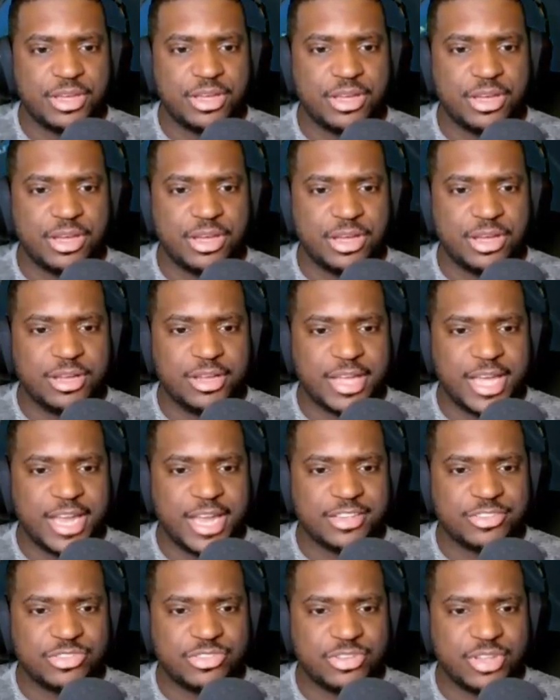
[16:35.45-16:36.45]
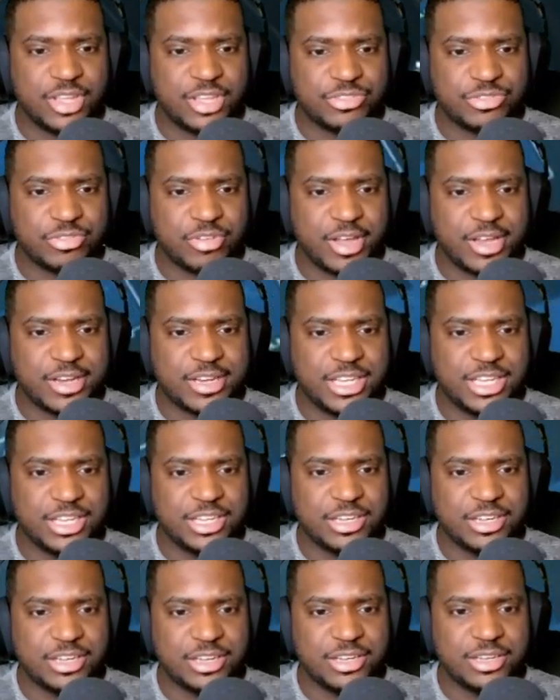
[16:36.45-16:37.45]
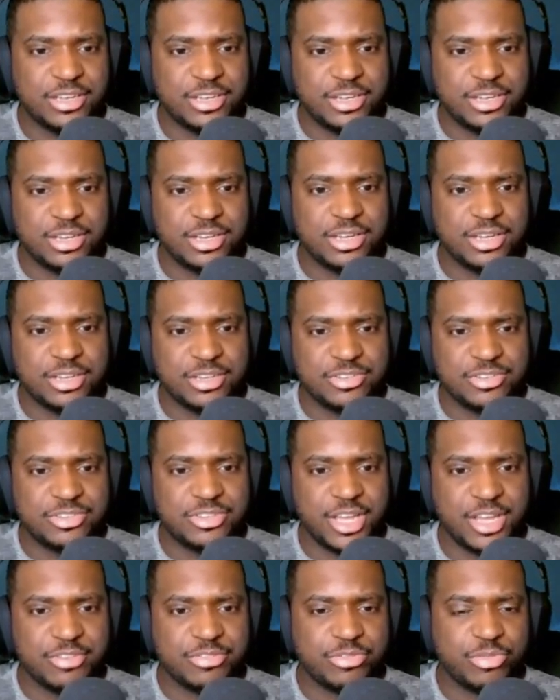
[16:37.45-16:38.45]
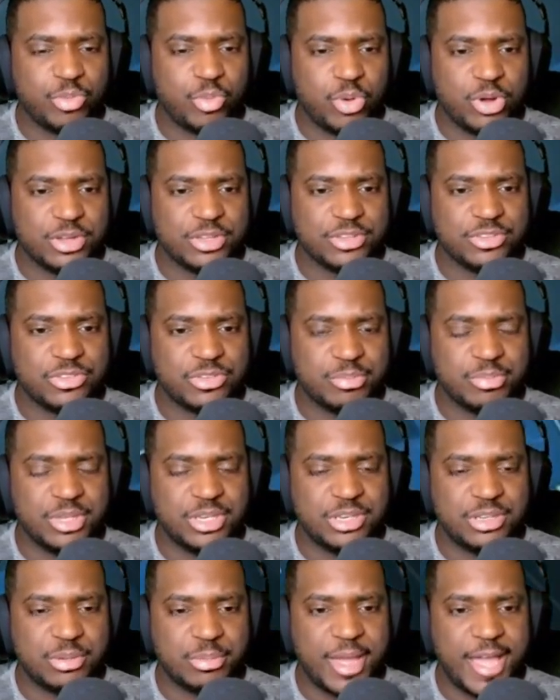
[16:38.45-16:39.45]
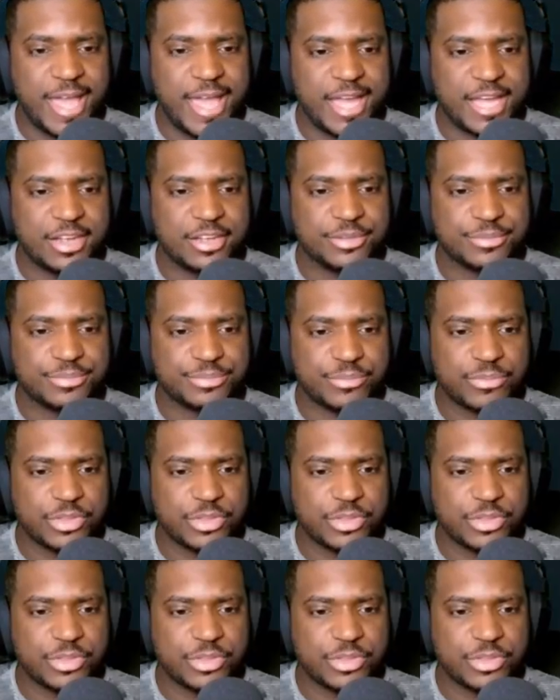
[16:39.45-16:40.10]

And it says right here, Dev 1's medium hangar.